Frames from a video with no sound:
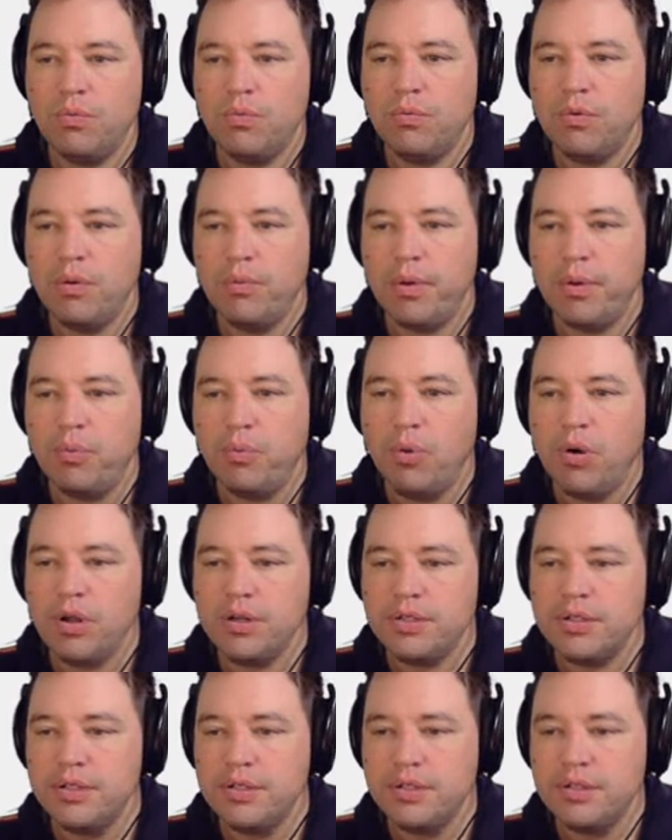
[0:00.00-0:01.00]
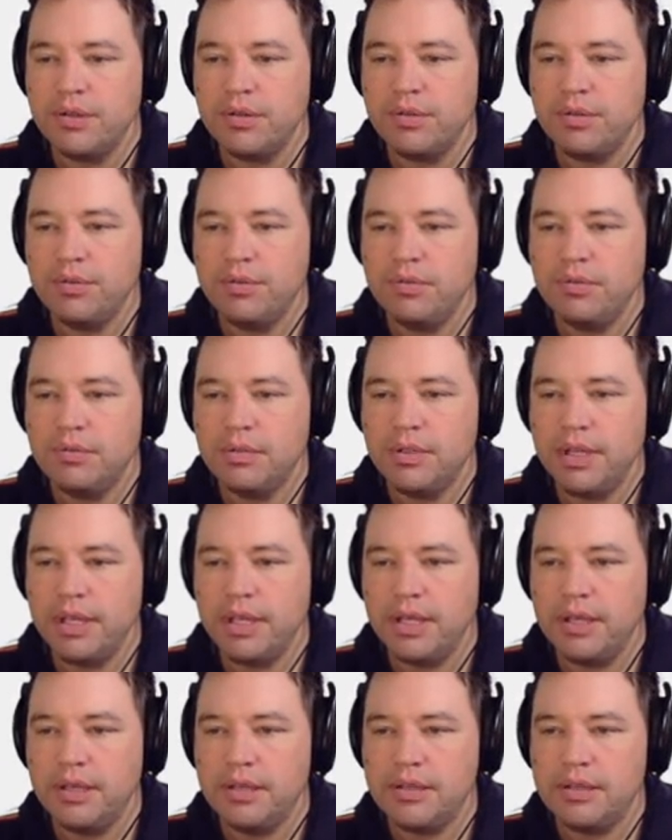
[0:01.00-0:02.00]
what we want to do
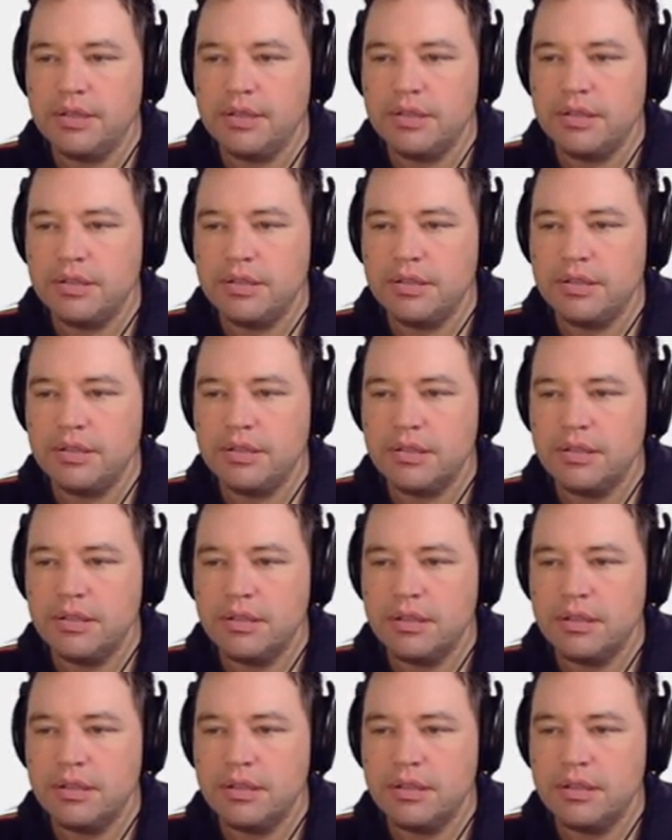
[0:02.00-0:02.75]
is